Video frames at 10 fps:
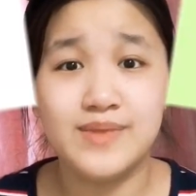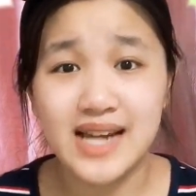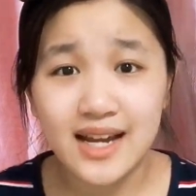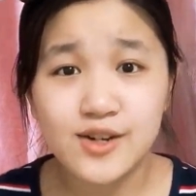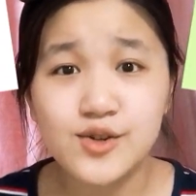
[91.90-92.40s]

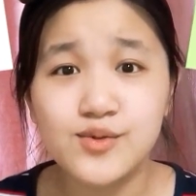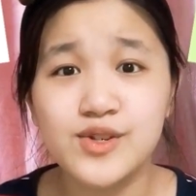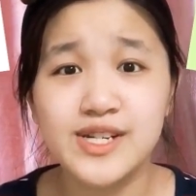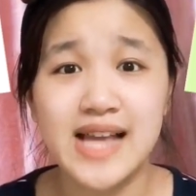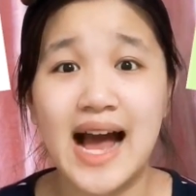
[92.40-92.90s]

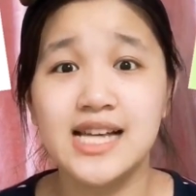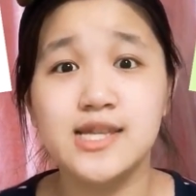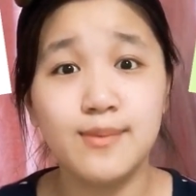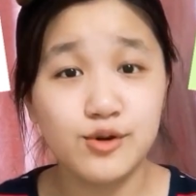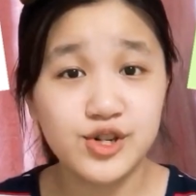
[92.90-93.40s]
dinosaurs
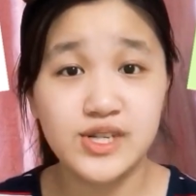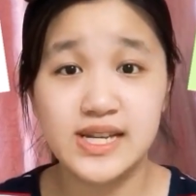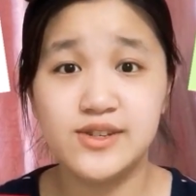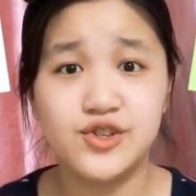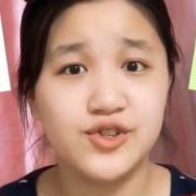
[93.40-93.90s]
as the motion
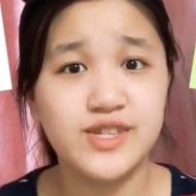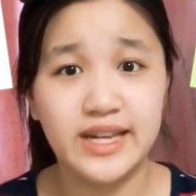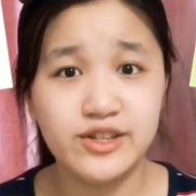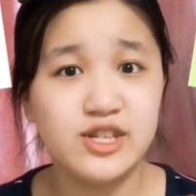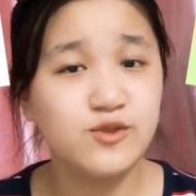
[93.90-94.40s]
sensor
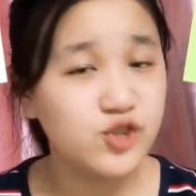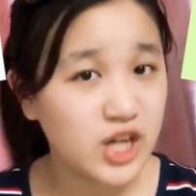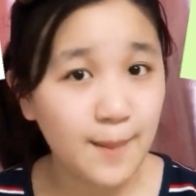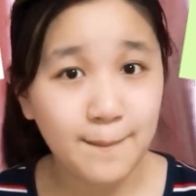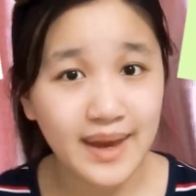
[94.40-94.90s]
sends you
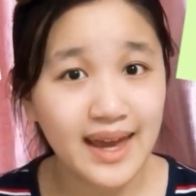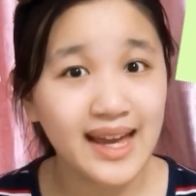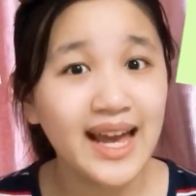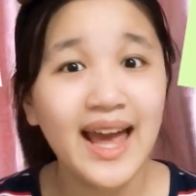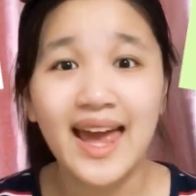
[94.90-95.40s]

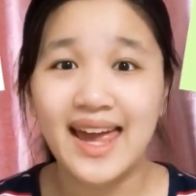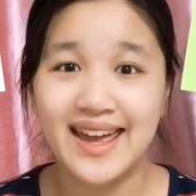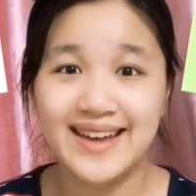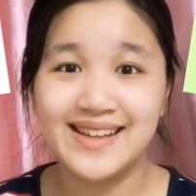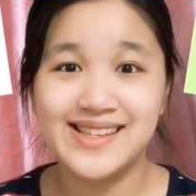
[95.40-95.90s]
jumping,
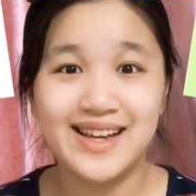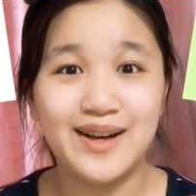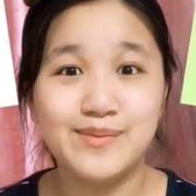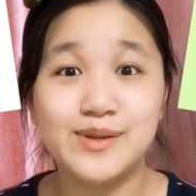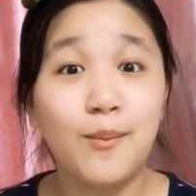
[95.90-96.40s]
and
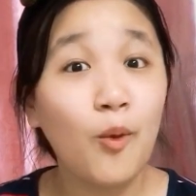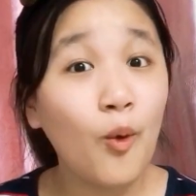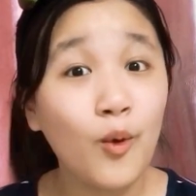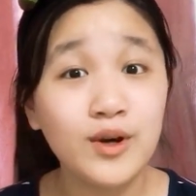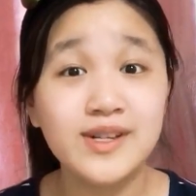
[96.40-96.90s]
some
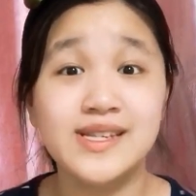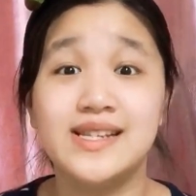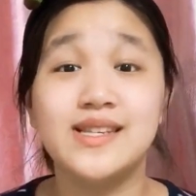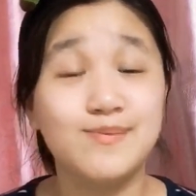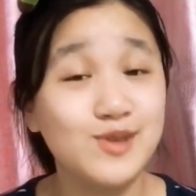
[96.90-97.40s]
horns
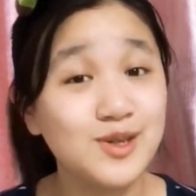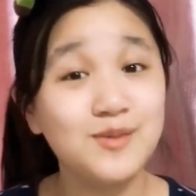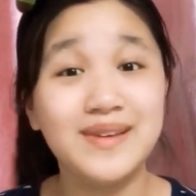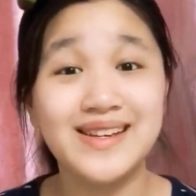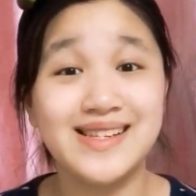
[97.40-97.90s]
and some
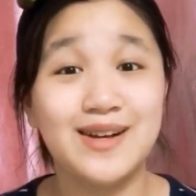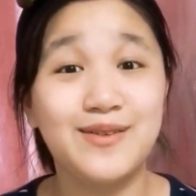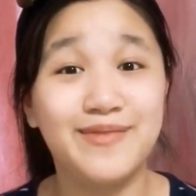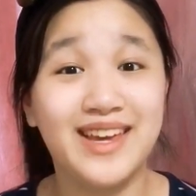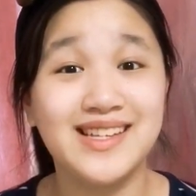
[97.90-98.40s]
tubings that
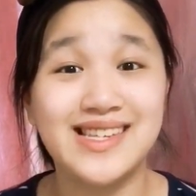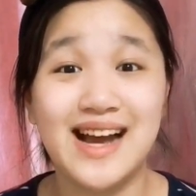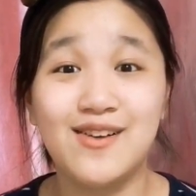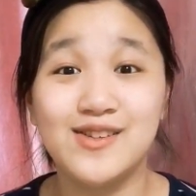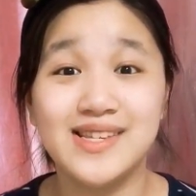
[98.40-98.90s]
will make
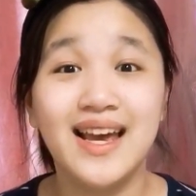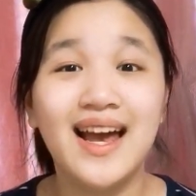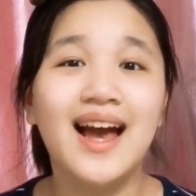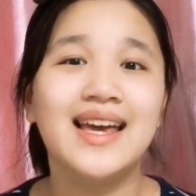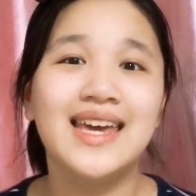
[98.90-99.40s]
sounds
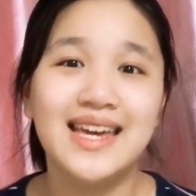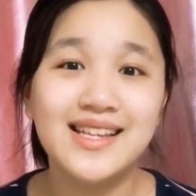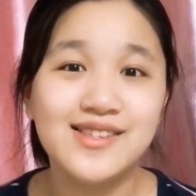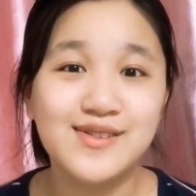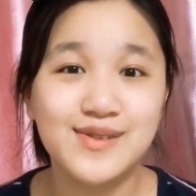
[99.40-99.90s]

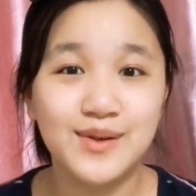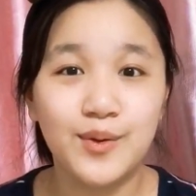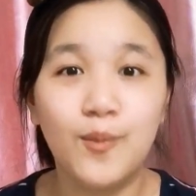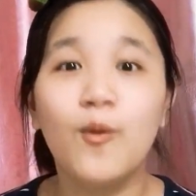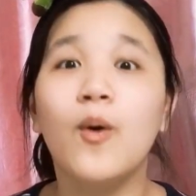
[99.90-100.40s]
akin
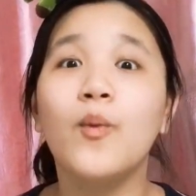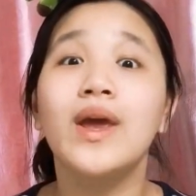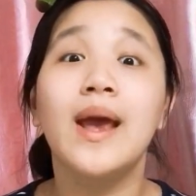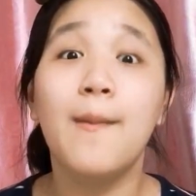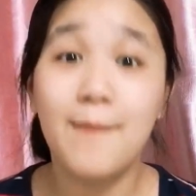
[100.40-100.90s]
to what
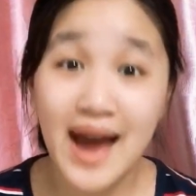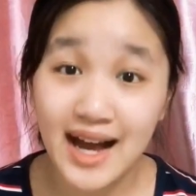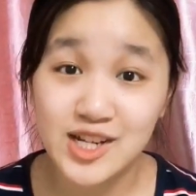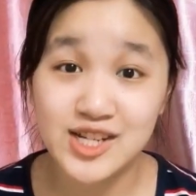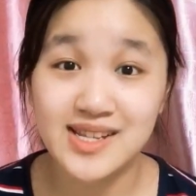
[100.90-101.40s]
we
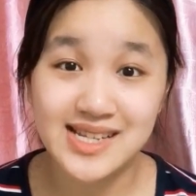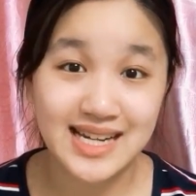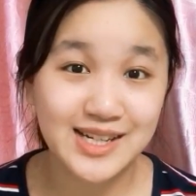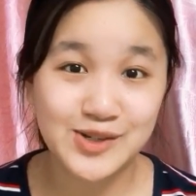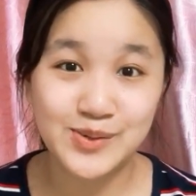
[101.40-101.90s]
imagine the
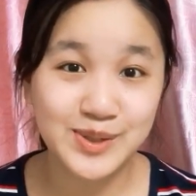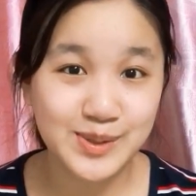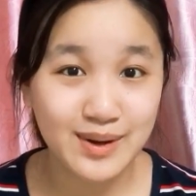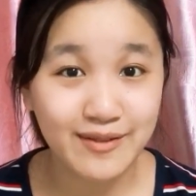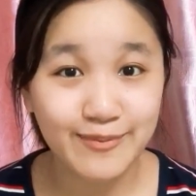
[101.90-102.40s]

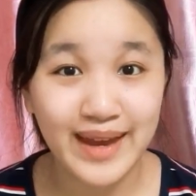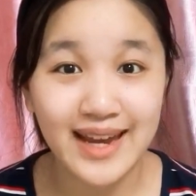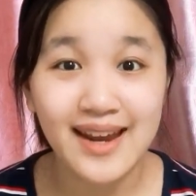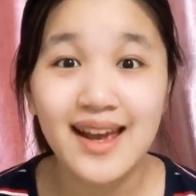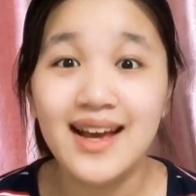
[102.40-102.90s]
dinosaurs would have
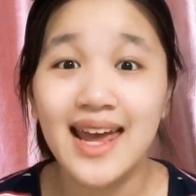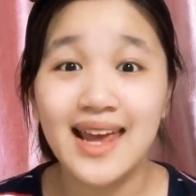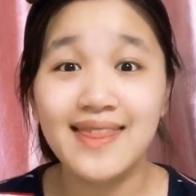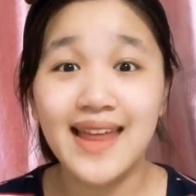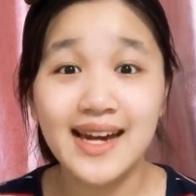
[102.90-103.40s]
made.
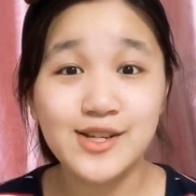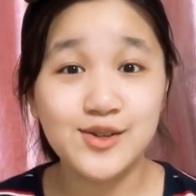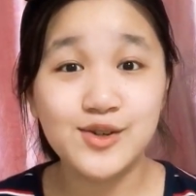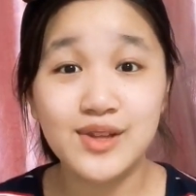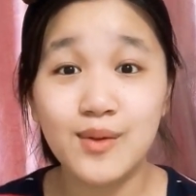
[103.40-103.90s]
And that
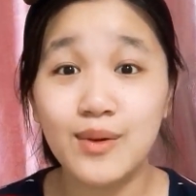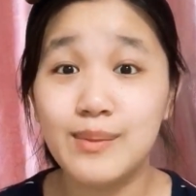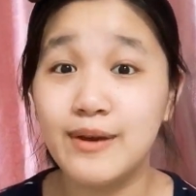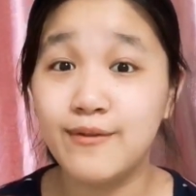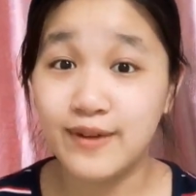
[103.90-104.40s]
is usually one
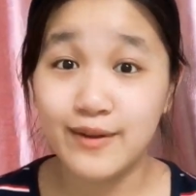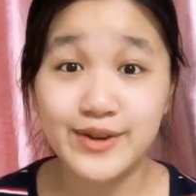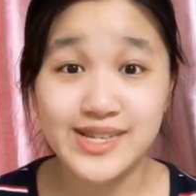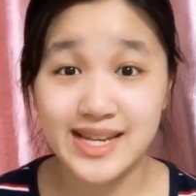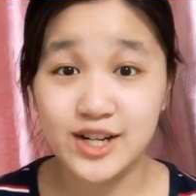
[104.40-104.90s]
of my
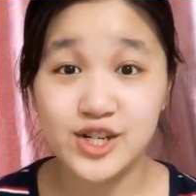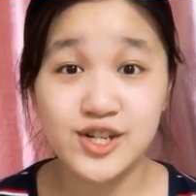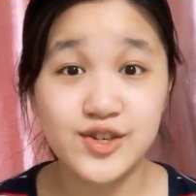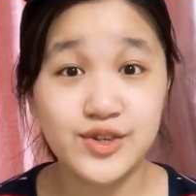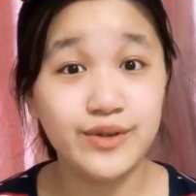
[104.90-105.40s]
favorite
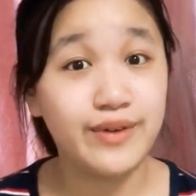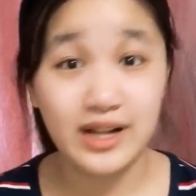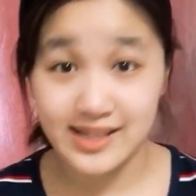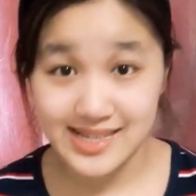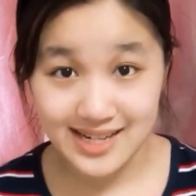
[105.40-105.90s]
sections to
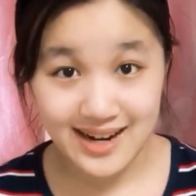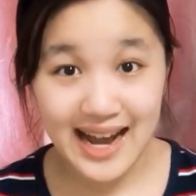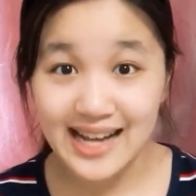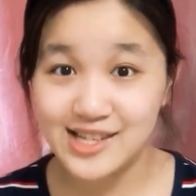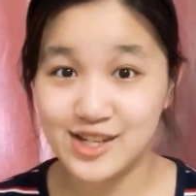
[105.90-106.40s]
volunteer
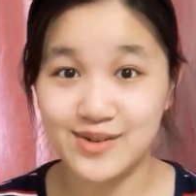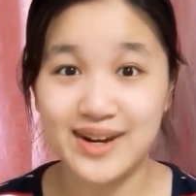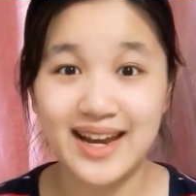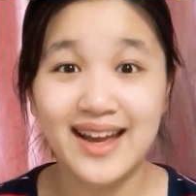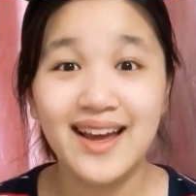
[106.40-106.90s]
at
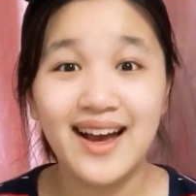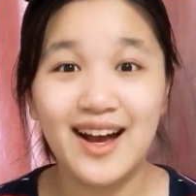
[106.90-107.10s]
during